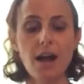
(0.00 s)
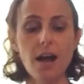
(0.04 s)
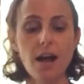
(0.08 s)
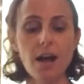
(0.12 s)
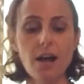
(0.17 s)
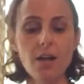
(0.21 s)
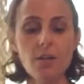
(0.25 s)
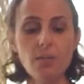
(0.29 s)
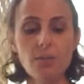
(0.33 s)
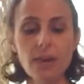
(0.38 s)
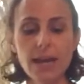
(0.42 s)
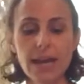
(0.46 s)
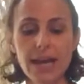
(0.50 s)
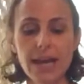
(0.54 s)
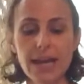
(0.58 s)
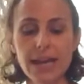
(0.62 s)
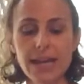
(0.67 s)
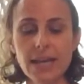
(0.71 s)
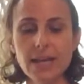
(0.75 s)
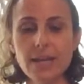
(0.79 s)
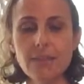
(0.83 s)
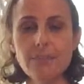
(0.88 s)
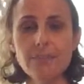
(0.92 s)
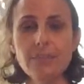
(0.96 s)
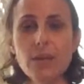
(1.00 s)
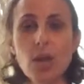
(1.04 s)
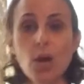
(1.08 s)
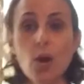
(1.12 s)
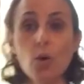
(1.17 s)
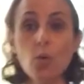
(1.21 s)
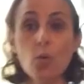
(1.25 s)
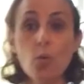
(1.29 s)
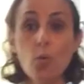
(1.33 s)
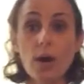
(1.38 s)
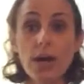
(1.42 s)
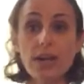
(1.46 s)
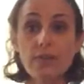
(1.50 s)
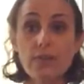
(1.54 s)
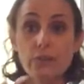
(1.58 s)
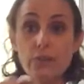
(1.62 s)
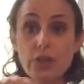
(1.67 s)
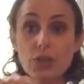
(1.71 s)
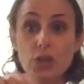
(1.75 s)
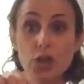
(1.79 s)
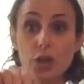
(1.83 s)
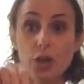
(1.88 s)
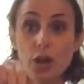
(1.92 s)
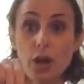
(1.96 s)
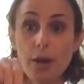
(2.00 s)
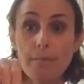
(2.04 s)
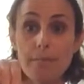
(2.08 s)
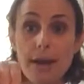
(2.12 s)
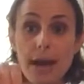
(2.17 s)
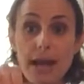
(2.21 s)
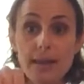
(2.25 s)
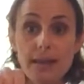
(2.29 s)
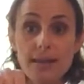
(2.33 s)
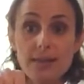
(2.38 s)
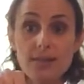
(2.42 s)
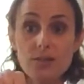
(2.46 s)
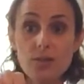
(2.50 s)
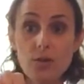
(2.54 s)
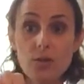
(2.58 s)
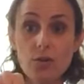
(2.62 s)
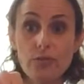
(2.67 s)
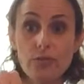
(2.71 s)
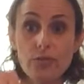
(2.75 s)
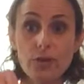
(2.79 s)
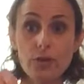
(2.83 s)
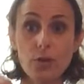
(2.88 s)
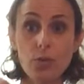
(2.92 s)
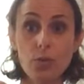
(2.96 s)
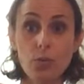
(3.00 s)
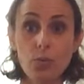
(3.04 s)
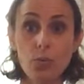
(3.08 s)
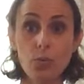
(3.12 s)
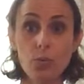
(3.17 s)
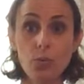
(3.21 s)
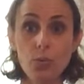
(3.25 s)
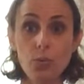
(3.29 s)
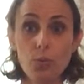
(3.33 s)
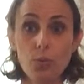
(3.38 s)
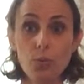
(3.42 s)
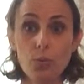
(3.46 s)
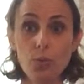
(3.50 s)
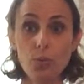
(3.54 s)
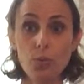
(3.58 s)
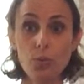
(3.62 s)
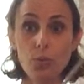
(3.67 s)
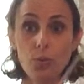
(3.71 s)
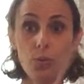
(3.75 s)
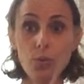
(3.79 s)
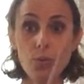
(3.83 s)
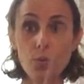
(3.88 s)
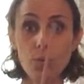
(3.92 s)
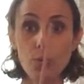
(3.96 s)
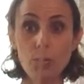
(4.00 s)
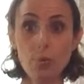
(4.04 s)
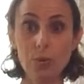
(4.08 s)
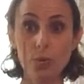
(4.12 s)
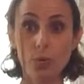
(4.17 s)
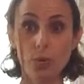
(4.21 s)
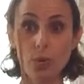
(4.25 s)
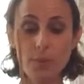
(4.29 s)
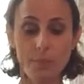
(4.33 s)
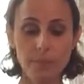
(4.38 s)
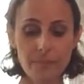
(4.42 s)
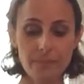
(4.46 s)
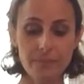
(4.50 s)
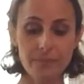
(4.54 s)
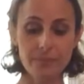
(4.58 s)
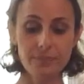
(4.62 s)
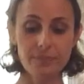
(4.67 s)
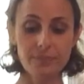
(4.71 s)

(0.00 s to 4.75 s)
All right. What if we turn our mallets over? Whoop.